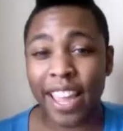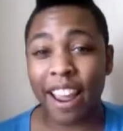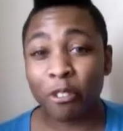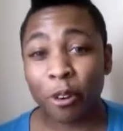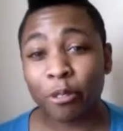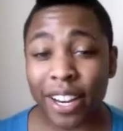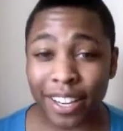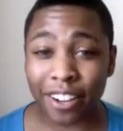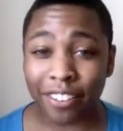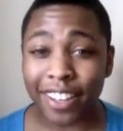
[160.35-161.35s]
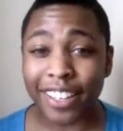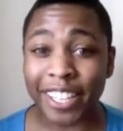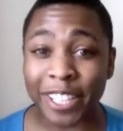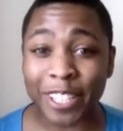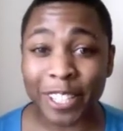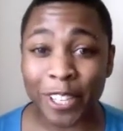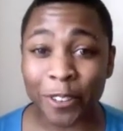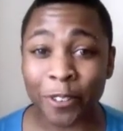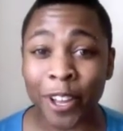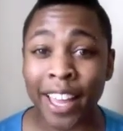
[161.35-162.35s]
Everyone right now needs
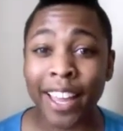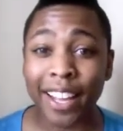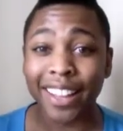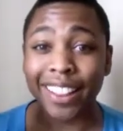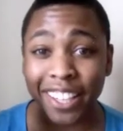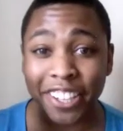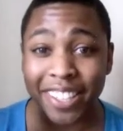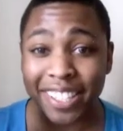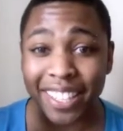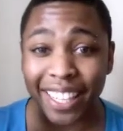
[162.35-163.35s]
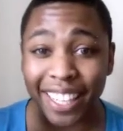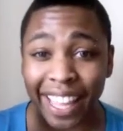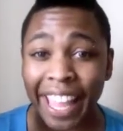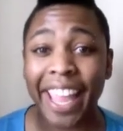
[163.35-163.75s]
to click on this link